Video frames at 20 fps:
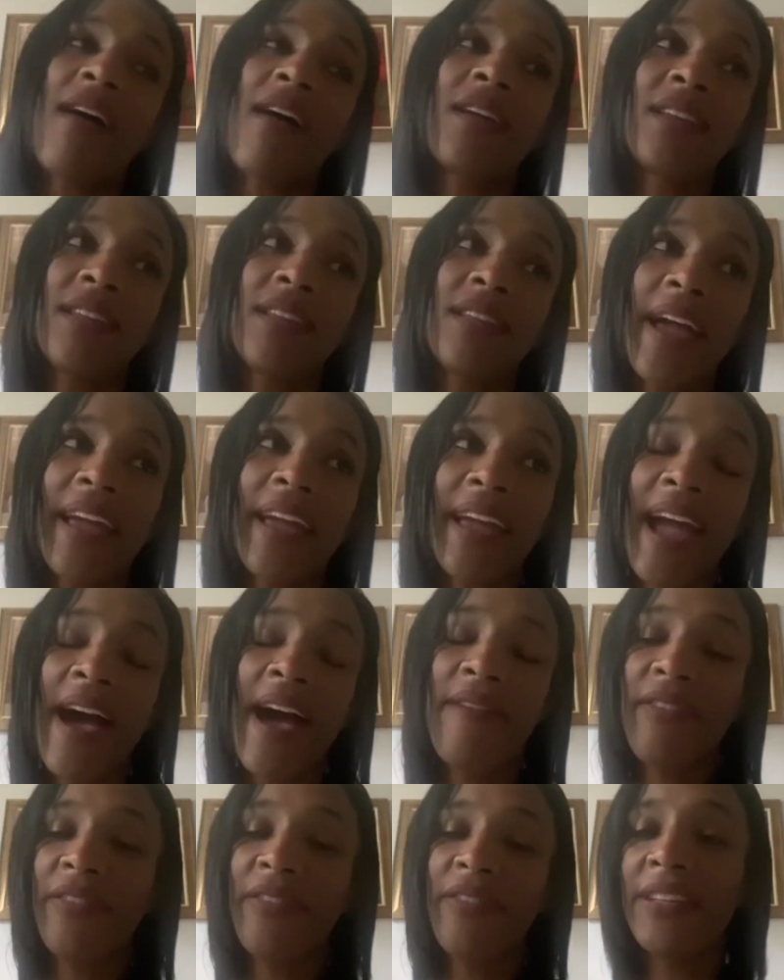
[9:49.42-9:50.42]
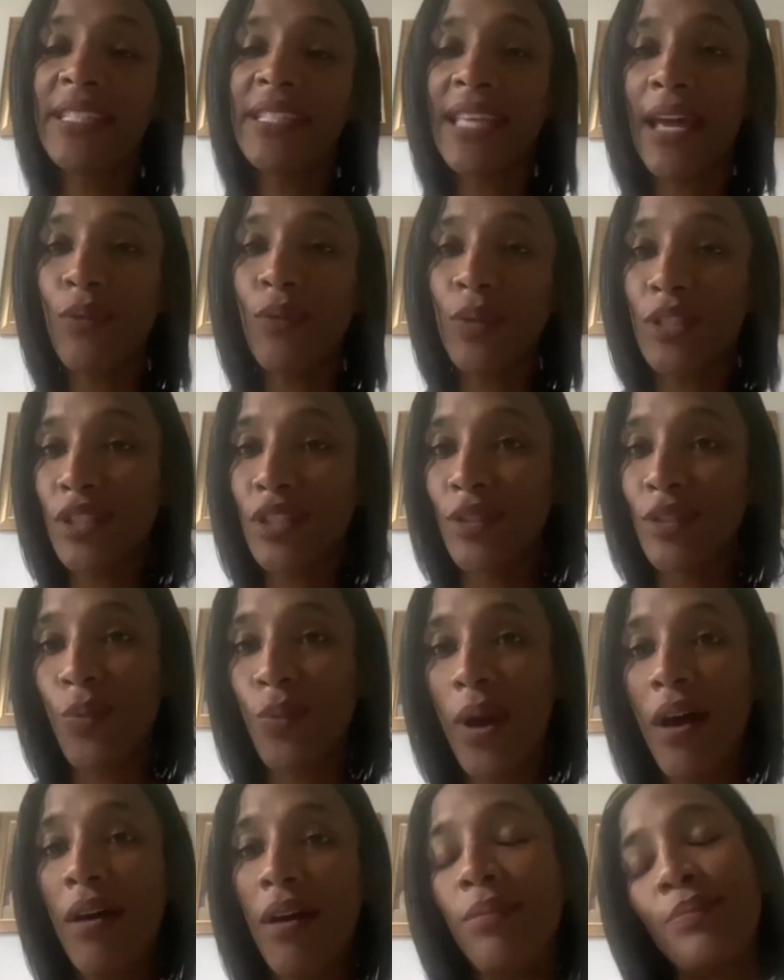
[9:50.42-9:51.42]
and like half of his sandwich as
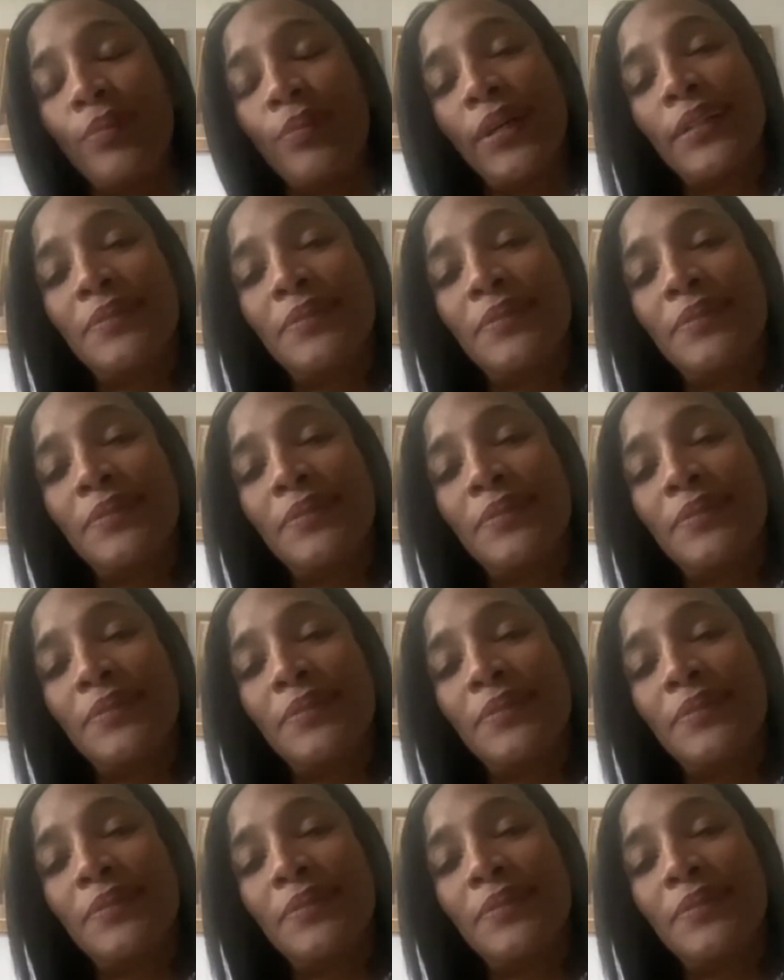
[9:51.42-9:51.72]
well. But